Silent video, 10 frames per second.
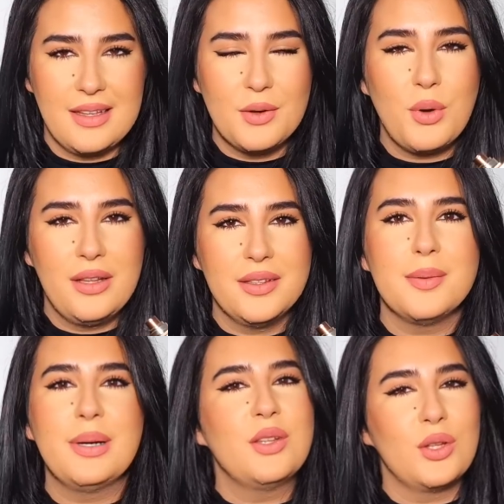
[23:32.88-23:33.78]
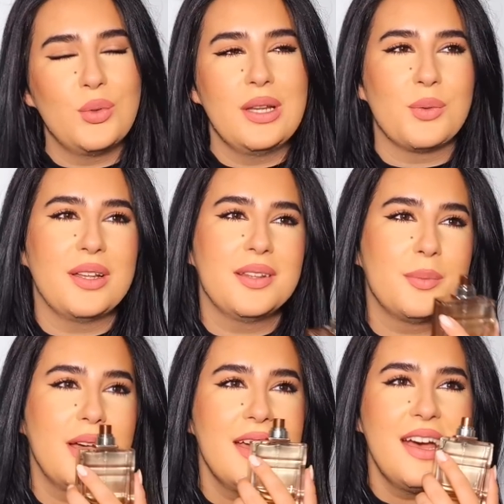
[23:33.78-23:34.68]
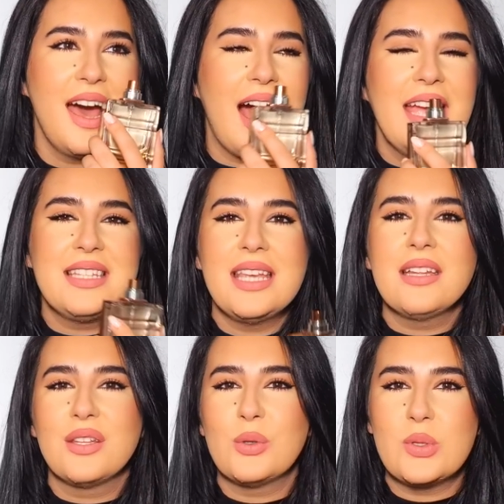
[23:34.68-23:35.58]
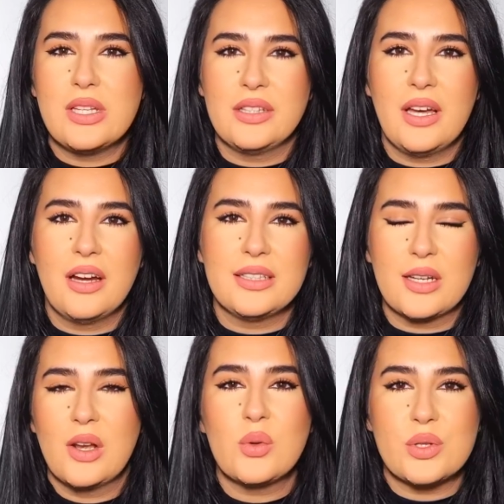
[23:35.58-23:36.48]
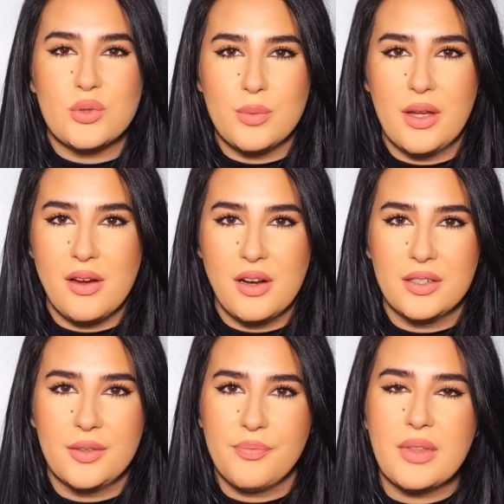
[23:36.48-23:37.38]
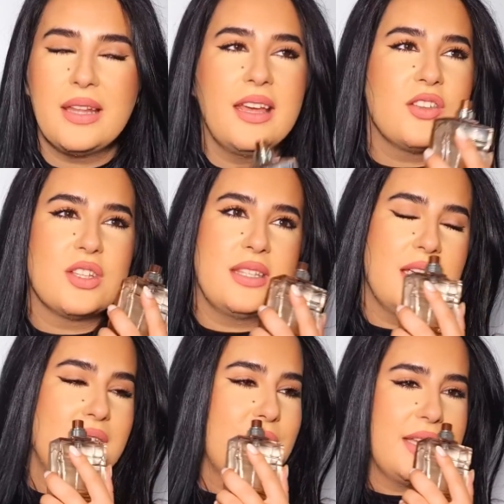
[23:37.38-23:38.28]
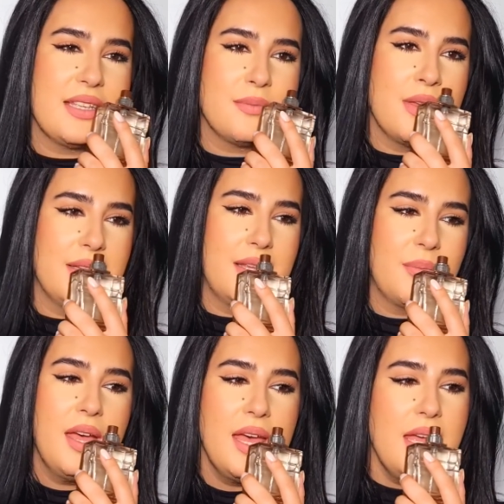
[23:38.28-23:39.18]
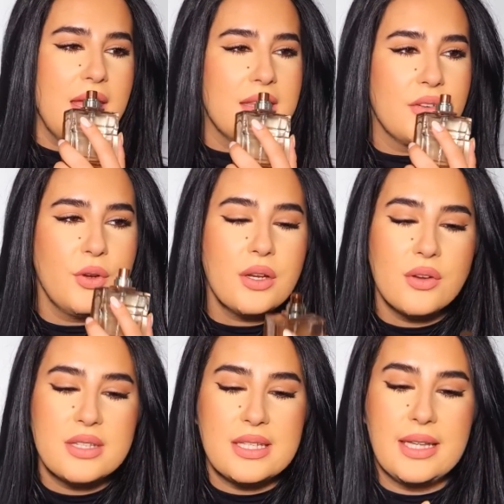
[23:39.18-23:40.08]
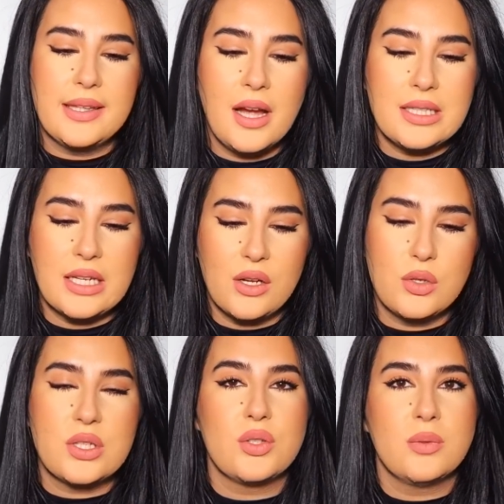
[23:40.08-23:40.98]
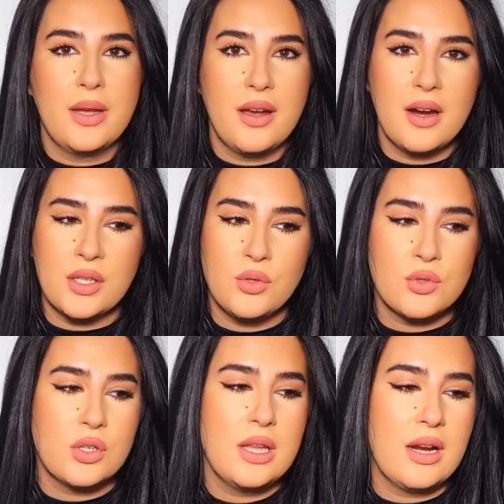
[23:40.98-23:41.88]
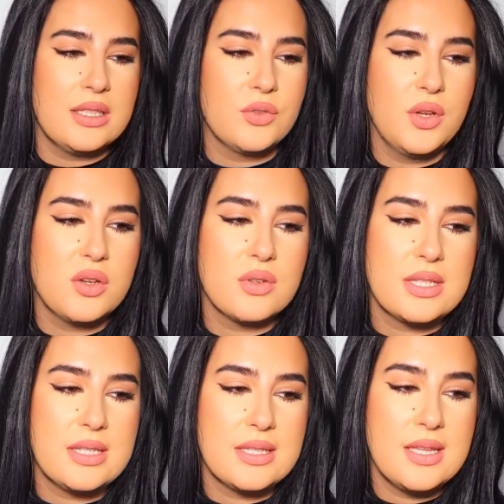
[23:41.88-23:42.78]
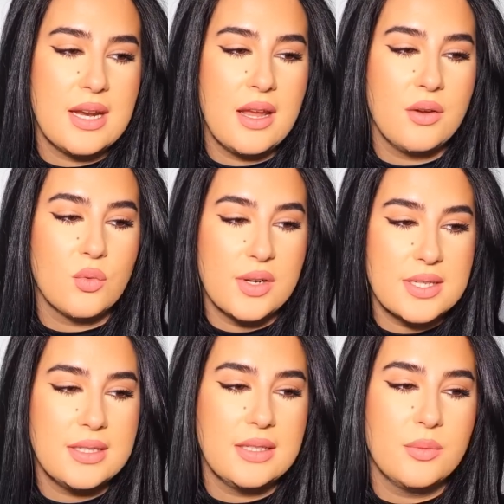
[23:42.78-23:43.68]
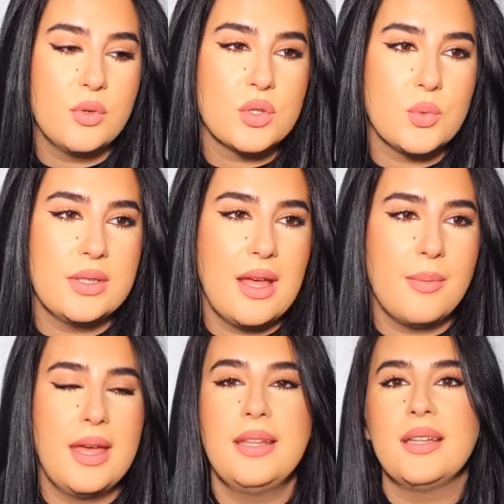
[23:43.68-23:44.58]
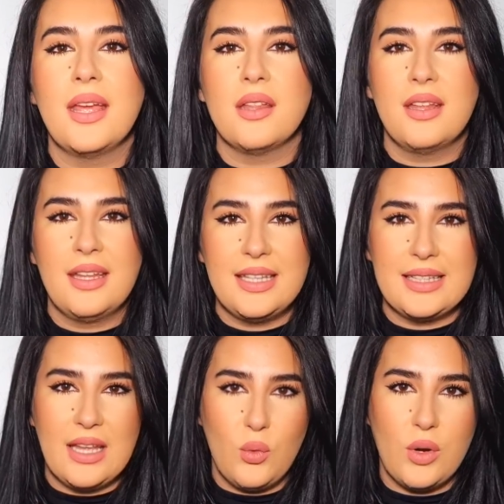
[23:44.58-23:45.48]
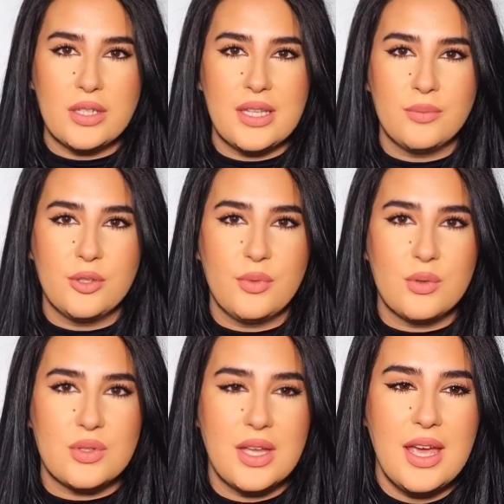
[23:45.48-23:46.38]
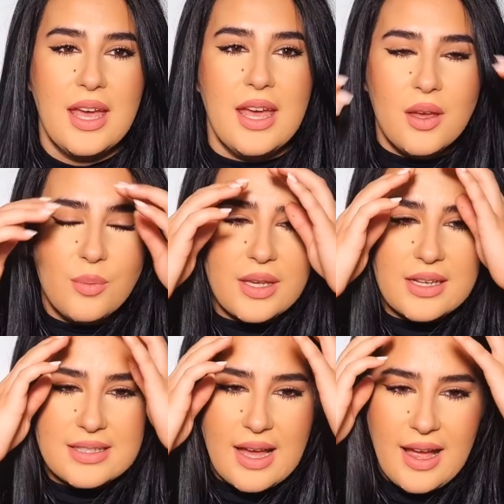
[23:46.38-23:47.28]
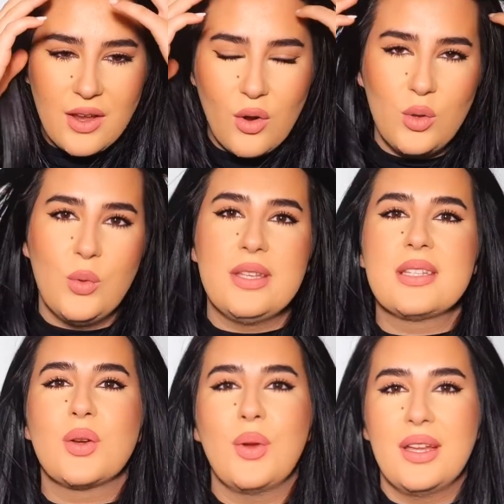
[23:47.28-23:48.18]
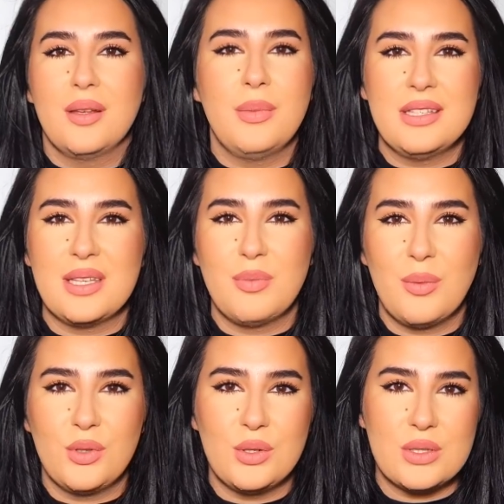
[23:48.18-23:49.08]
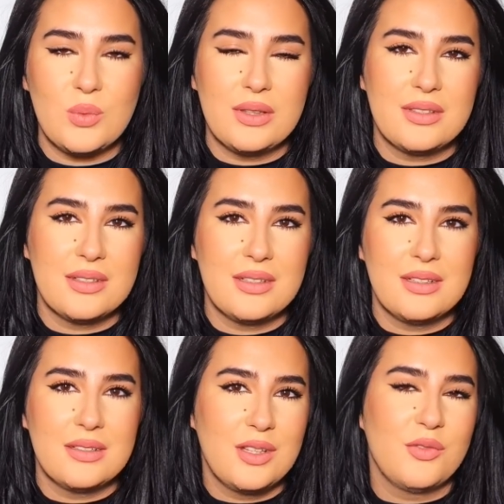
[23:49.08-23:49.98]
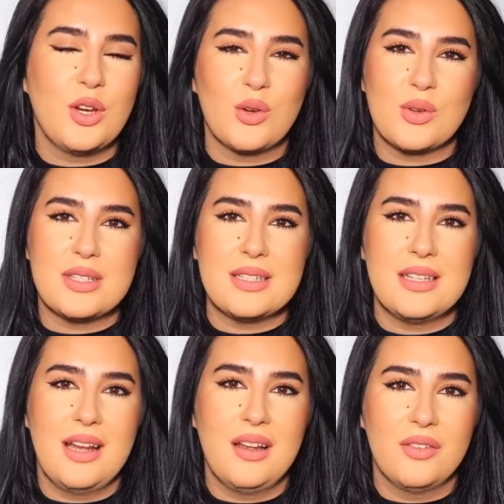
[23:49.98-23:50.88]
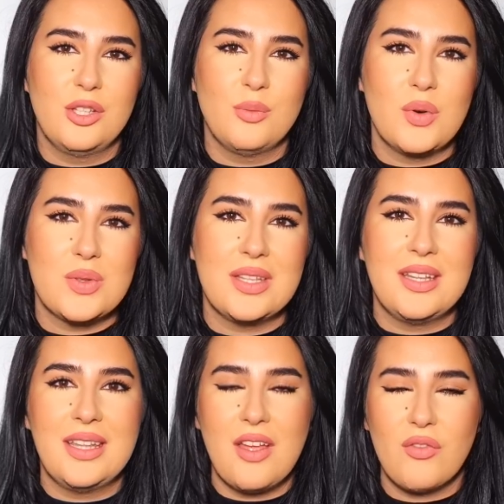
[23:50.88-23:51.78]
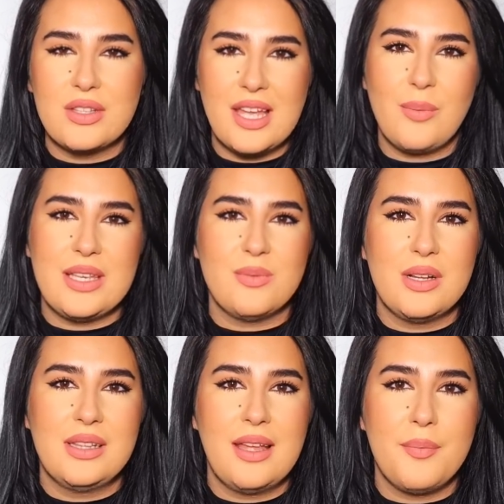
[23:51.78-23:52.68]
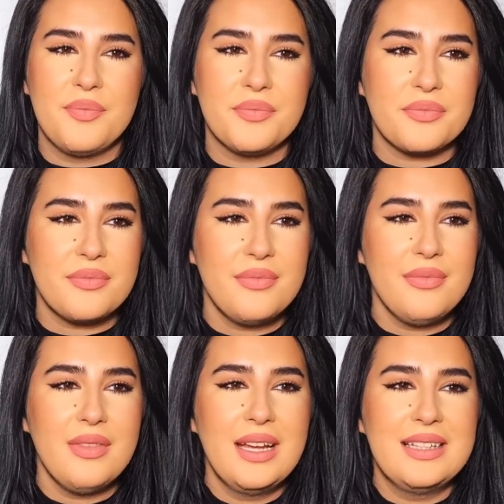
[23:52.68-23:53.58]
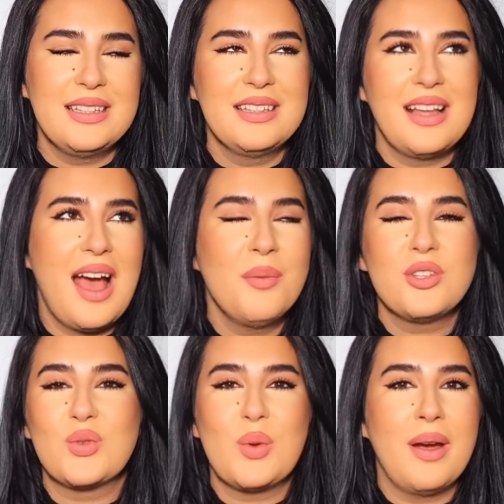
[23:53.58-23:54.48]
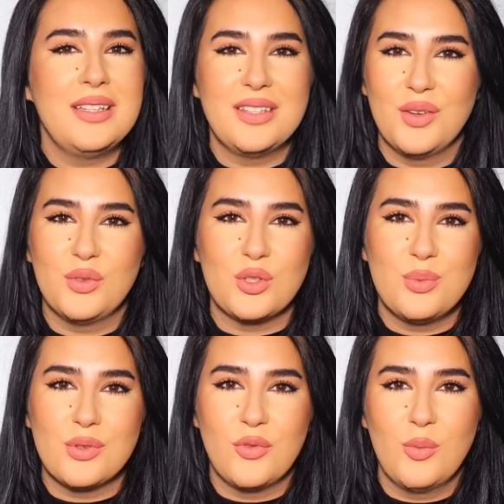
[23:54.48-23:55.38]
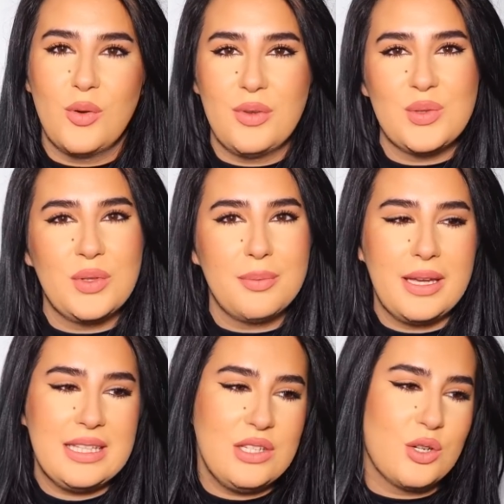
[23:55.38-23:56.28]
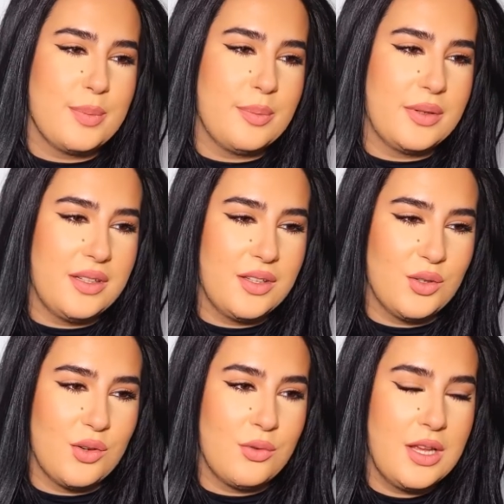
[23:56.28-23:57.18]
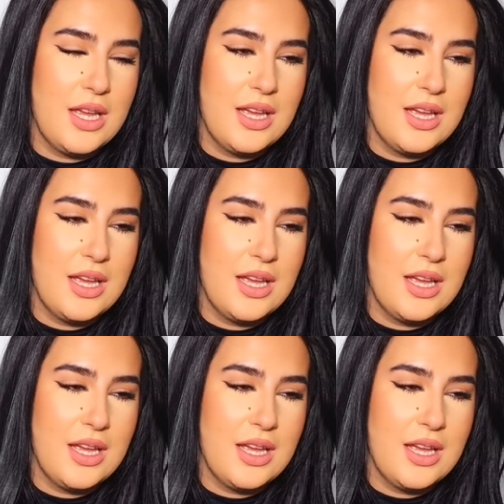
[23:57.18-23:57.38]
random, but not really random. I take those that are the closest to my heart, and I just stay there and I smell them. And the fragrances that are the closest to my heart usually are the fragrances that I resonate the most with them, and that I wear them the most, because I always create amazing memories with the fragrances that I love the most. And then every time I smell them, I'm just reminded of those beautiful moments with my dear people, you know,